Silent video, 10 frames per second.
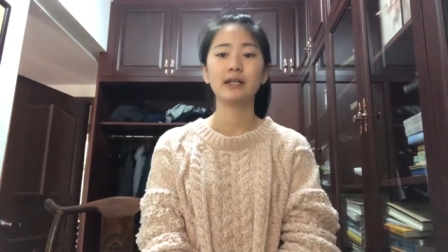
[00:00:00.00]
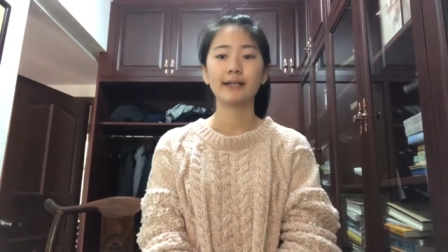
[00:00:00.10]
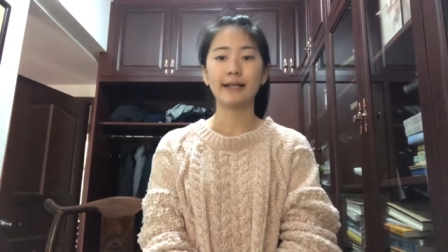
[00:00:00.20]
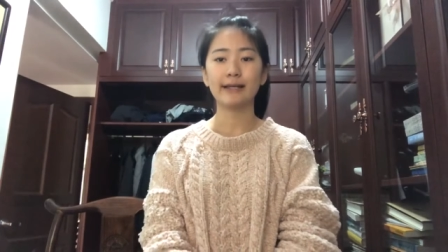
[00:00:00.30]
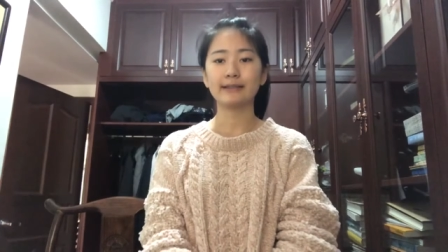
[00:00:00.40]

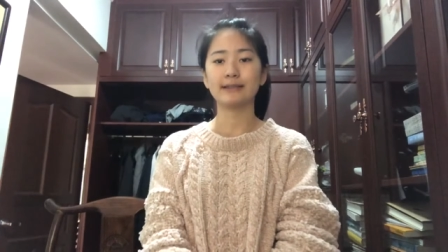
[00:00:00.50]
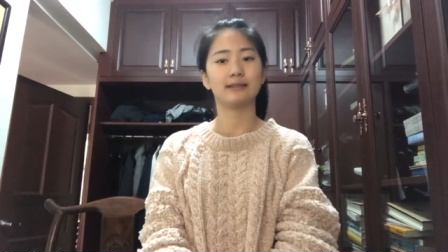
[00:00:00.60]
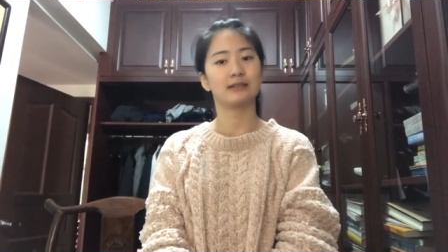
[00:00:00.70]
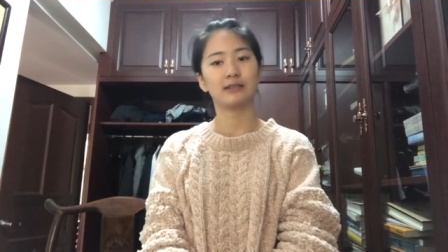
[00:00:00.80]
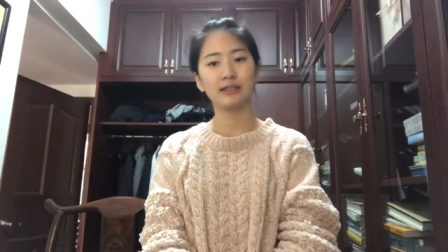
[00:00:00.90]
Like
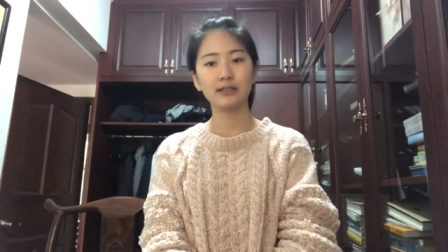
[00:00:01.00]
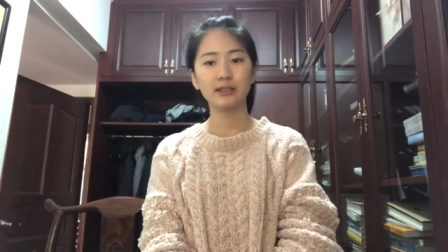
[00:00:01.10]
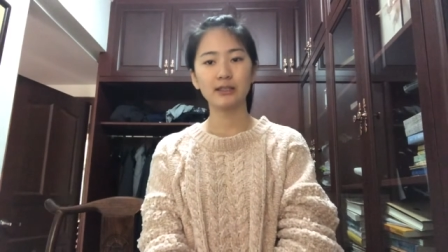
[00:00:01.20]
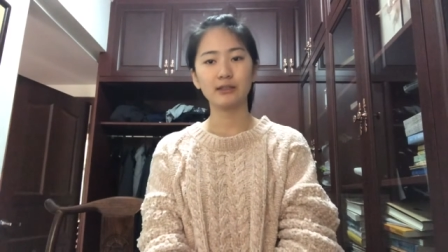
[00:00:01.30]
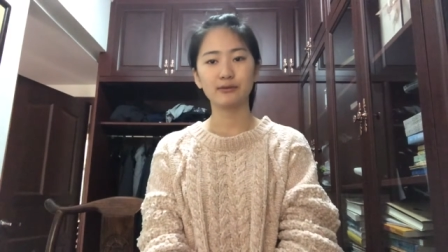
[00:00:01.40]
in the
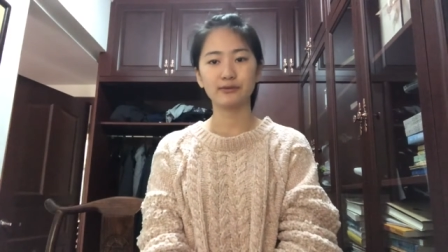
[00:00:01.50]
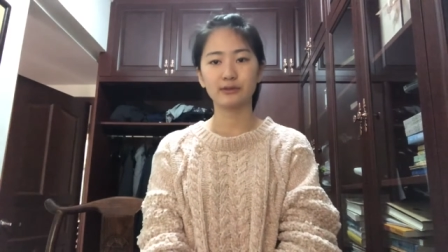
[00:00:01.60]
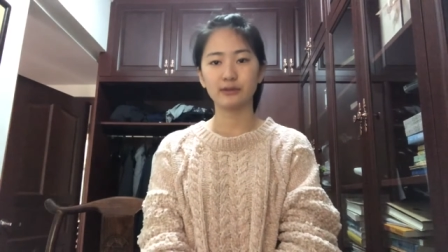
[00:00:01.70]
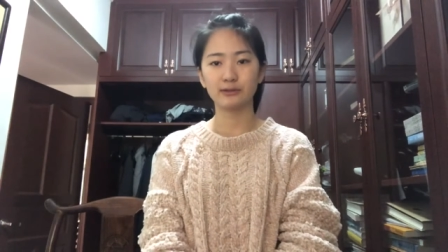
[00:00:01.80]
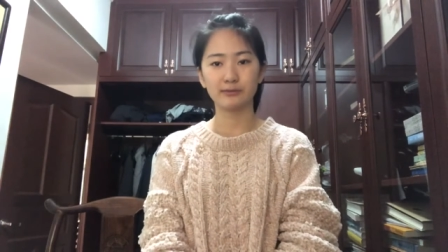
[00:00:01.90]
earlier
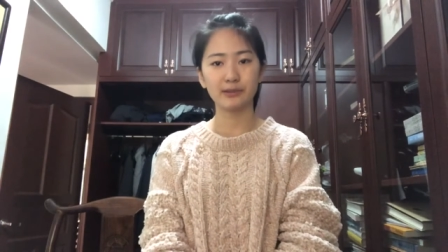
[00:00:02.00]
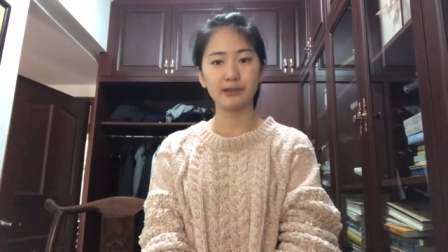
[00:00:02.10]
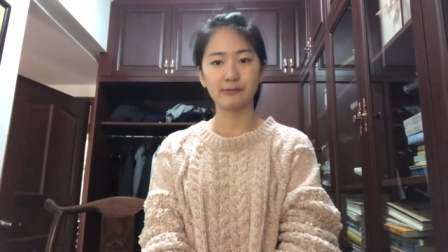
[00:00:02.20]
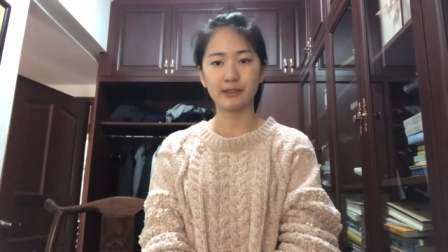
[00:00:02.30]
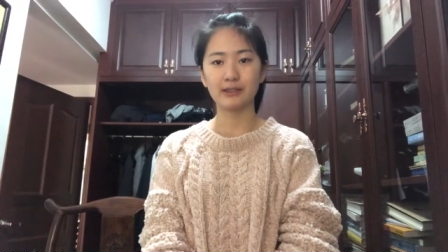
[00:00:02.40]

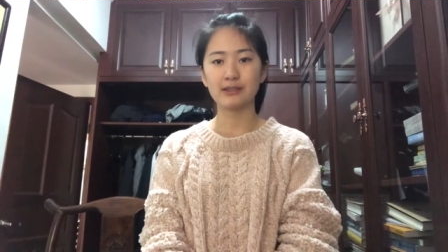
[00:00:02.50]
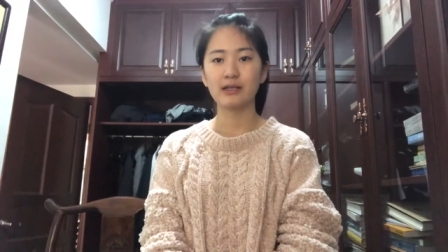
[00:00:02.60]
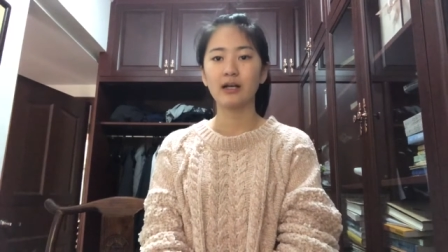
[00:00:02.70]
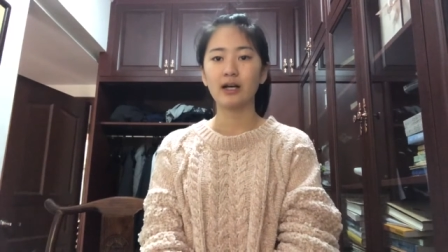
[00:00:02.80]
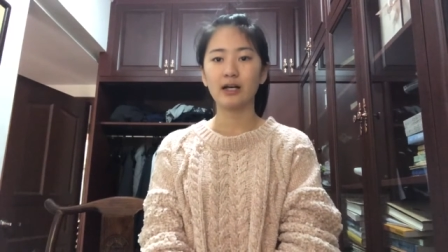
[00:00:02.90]
periods,
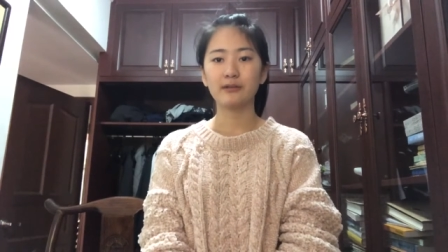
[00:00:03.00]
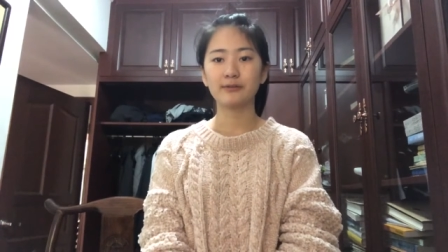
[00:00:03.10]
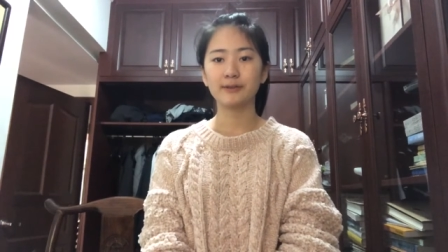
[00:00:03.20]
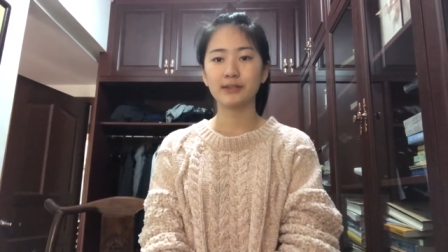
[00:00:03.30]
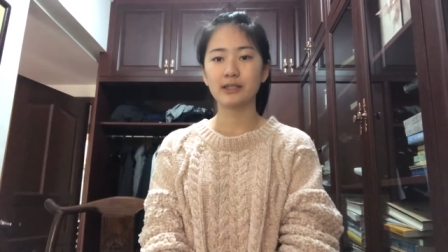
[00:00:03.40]
I
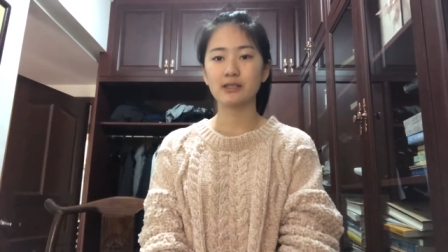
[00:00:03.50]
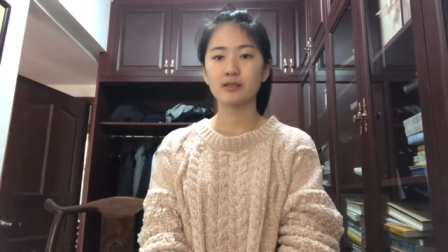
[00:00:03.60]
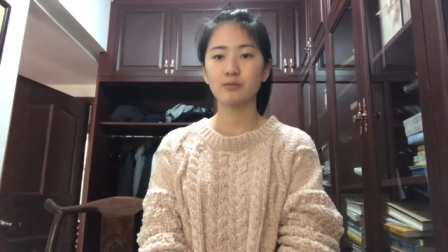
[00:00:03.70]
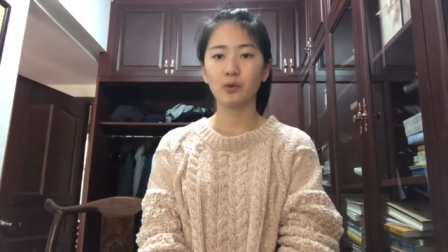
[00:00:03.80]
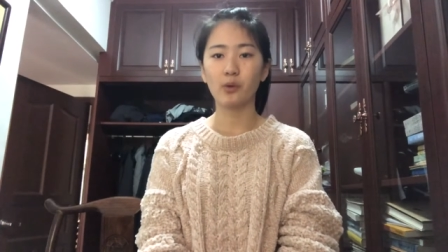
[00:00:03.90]

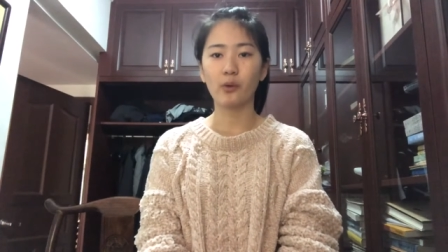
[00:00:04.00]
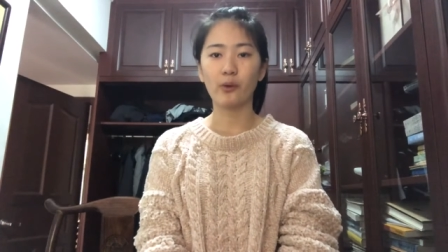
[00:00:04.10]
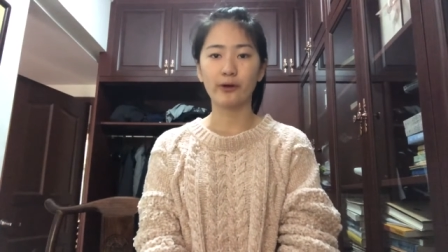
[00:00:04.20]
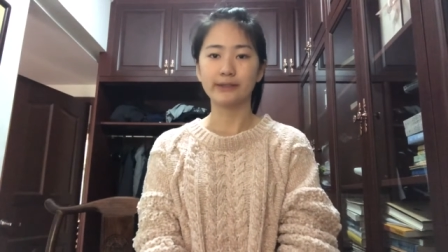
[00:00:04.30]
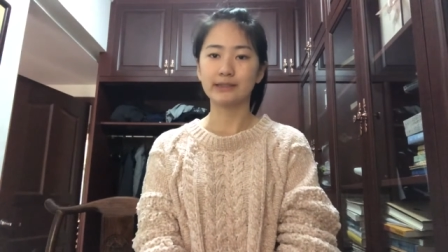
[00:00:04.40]
focused more
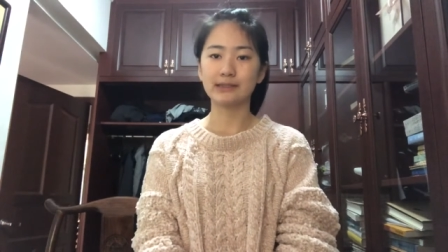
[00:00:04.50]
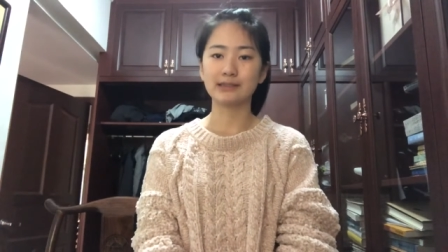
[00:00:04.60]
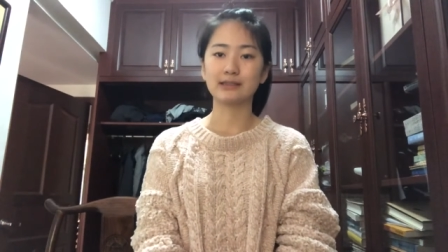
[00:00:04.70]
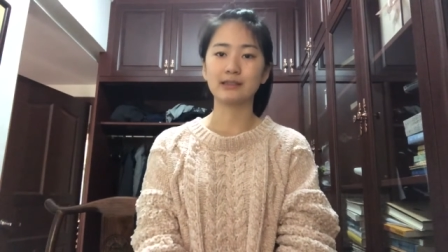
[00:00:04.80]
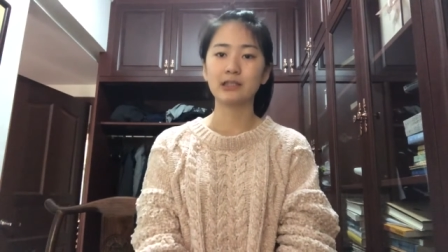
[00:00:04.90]
on the